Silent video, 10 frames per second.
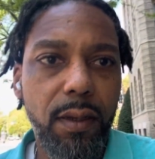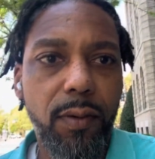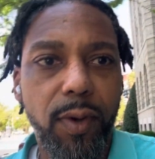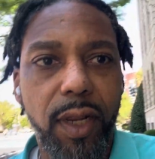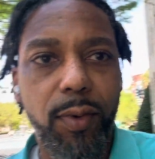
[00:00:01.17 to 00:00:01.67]

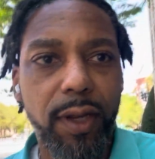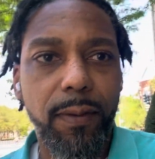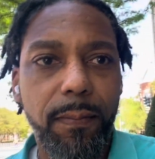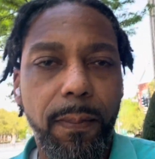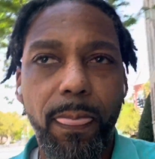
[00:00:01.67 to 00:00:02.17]
What up, what up?
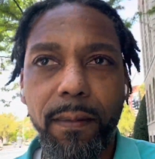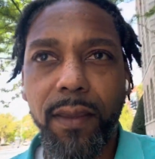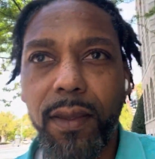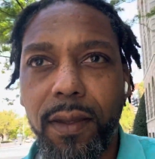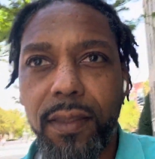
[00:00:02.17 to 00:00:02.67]

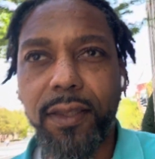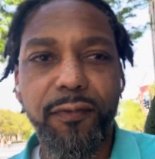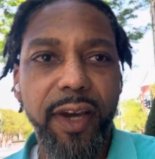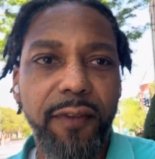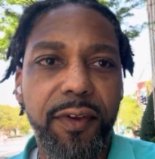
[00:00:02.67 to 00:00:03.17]
This is
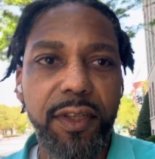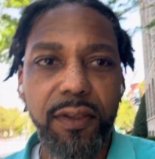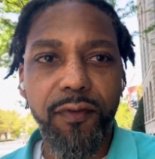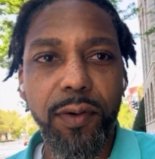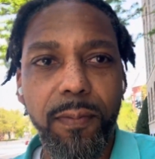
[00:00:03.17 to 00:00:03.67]
Finance, Fitness, and
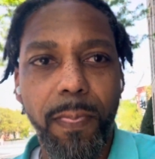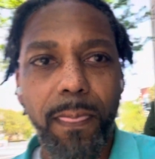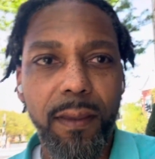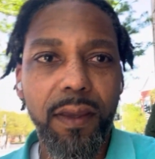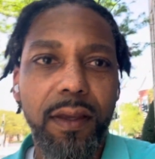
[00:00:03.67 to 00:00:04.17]
Folk.
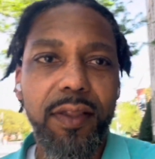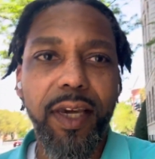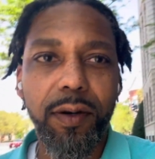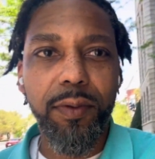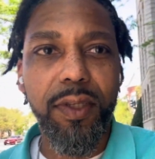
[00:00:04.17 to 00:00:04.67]
The
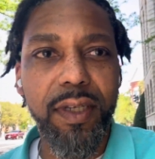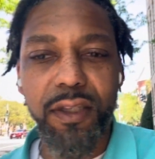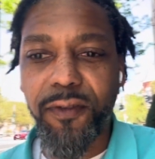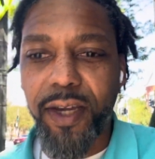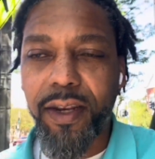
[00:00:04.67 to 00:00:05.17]
channel will discuss
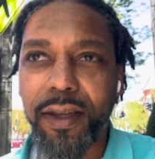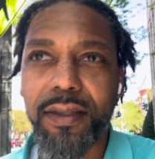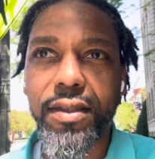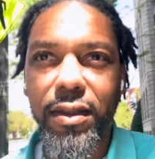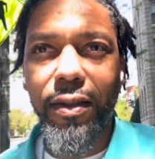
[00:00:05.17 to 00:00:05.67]

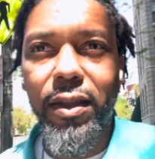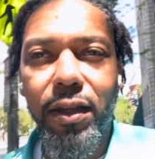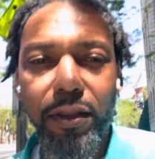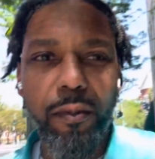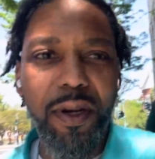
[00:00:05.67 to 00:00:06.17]
finance,
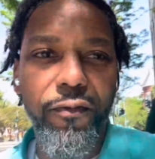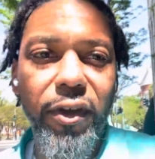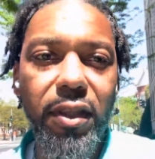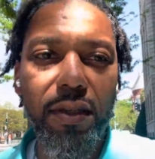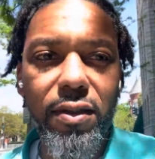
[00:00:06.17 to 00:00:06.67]
a little bit of
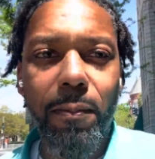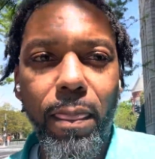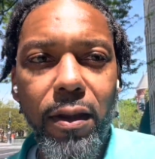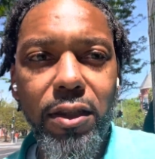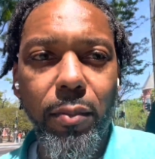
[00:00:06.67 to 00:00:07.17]
fitness,
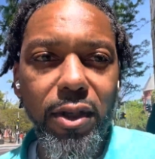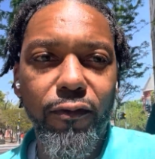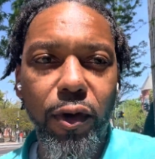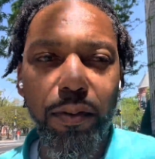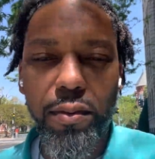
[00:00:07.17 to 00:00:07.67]
talk about some
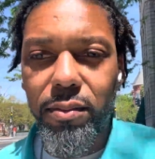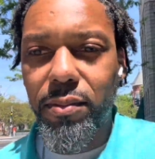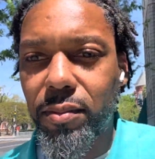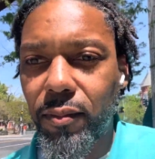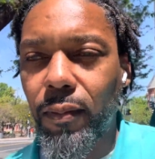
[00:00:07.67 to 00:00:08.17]
folk.
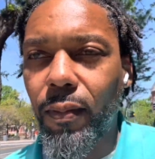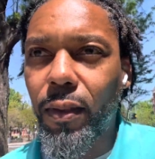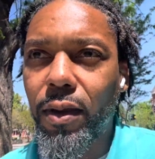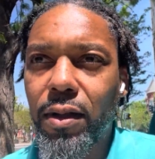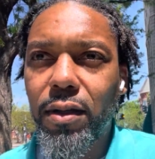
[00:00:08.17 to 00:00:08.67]

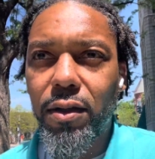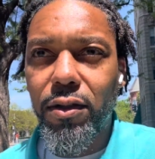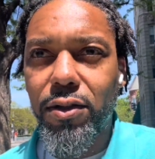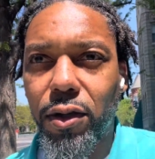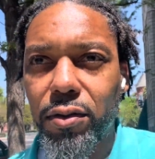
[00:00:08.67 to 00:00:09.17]

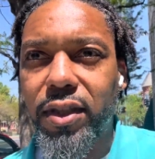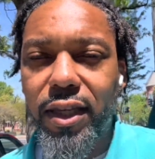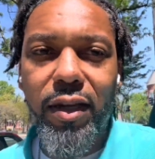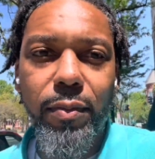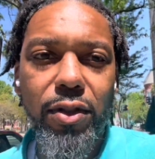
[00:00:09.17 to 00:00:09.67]
So
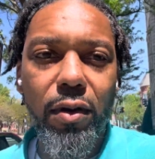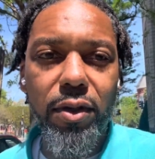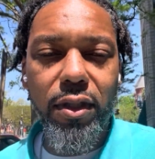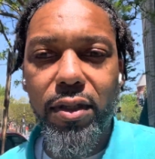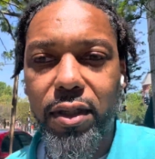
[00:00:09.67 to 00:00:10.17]
today's episode, I'm
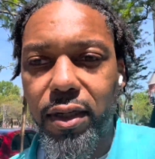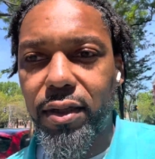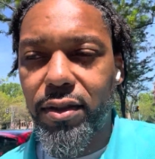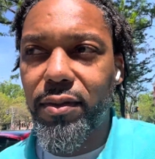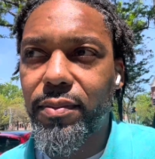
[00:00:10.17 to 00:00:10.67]
going to
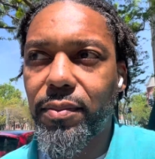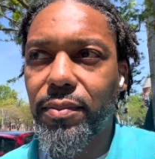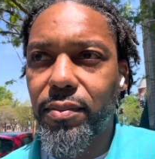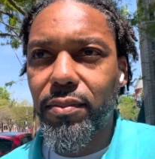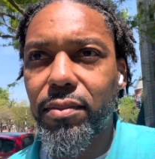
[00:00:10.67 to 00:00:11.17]
discuss
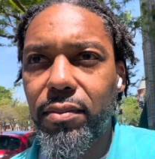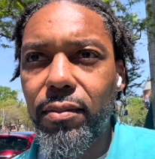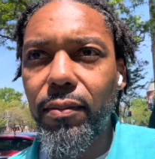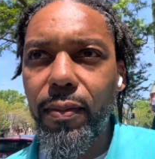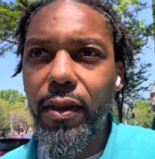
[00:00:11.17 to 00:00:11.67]

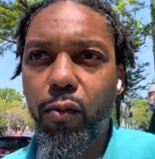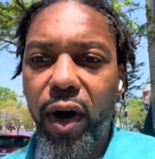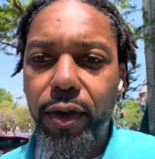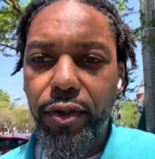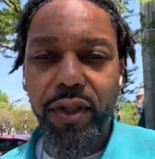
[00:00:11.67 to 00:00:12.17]

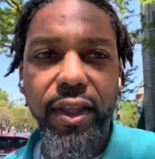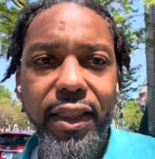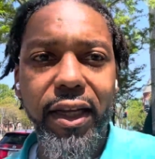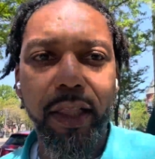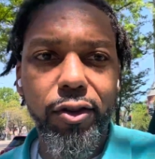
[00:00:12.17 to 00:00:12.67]
why you should not
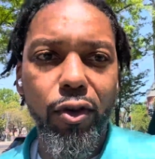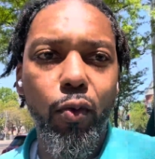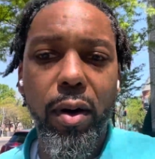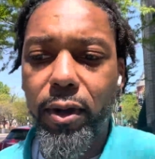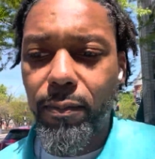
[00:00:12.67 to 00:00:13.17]
neglect your
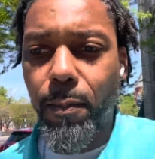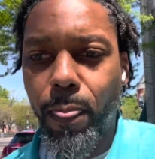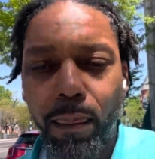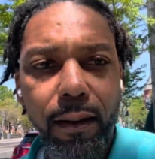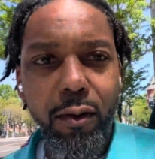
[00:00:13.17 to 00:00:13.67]
woman
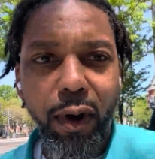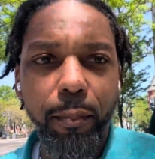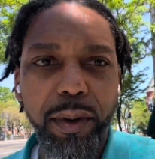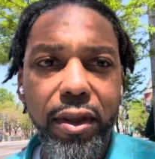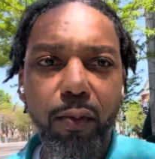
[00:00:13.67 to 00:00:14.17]
while
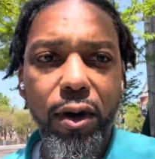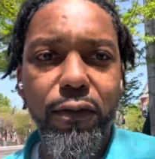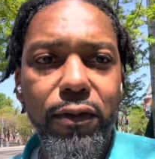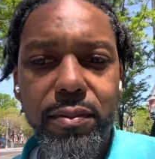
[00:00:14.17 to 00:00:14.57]
building wealth.